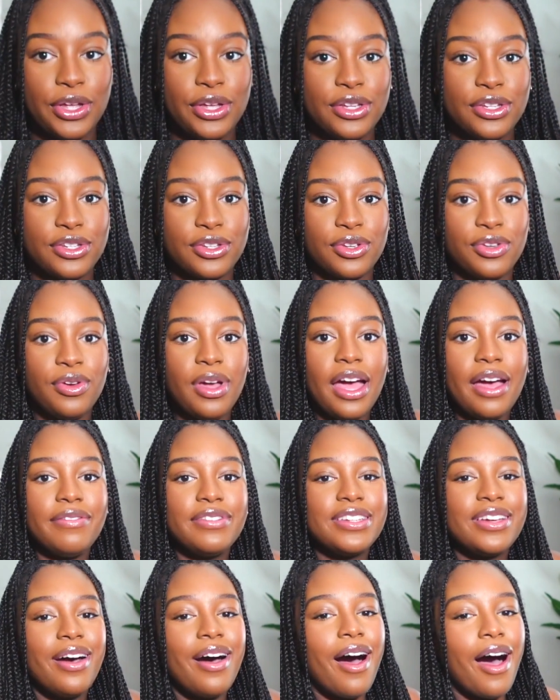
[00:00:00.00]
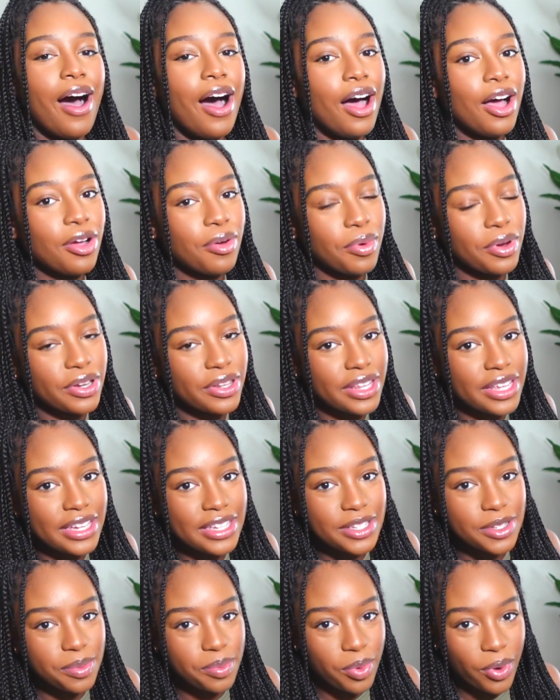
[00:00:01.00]
So you have to awkwardly
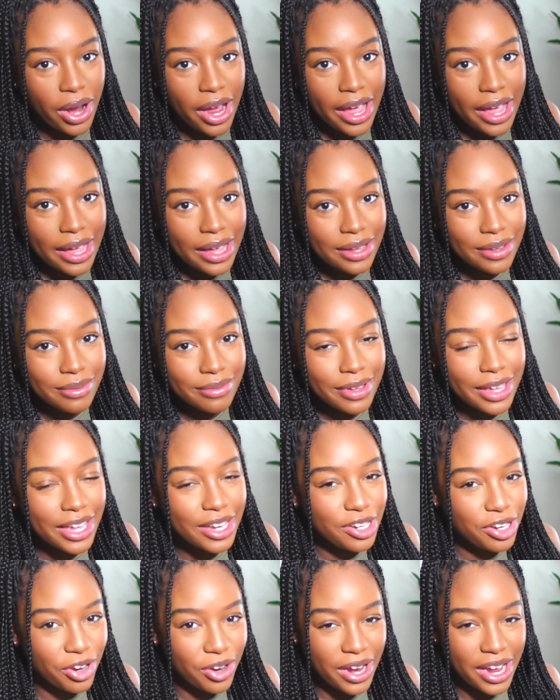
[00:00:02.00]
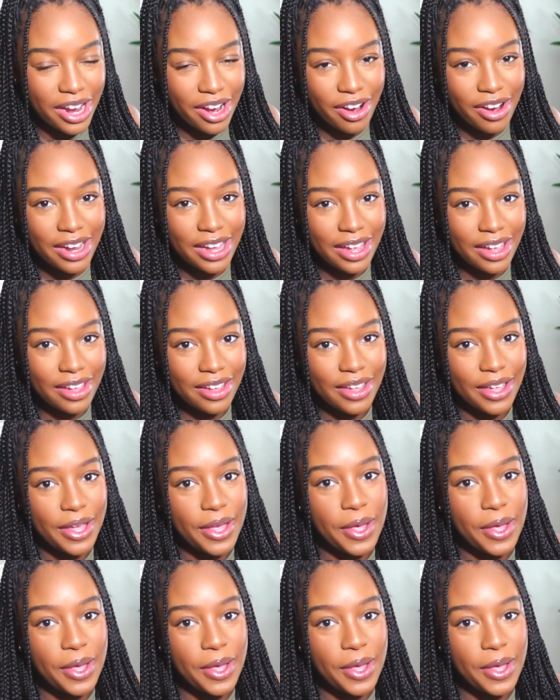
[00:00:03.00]
spray in your area.